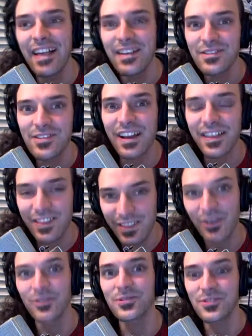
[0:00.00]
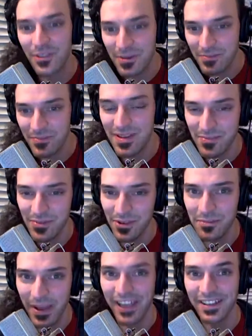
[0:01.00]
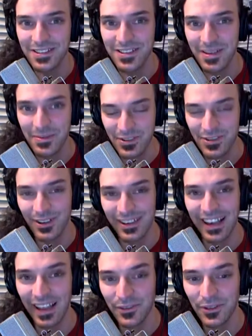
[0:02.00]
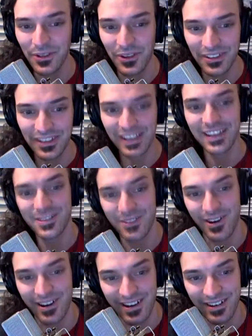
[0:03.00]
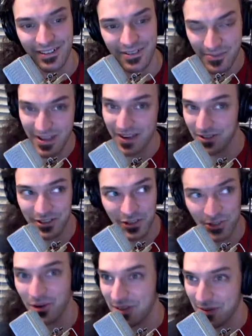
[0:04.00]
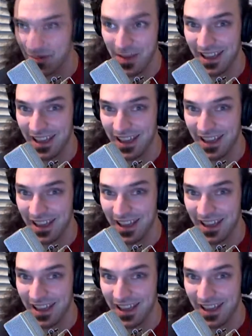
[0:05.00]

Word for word: It's like, those are the people who paid some certain level on Kickstarter to be able to join the band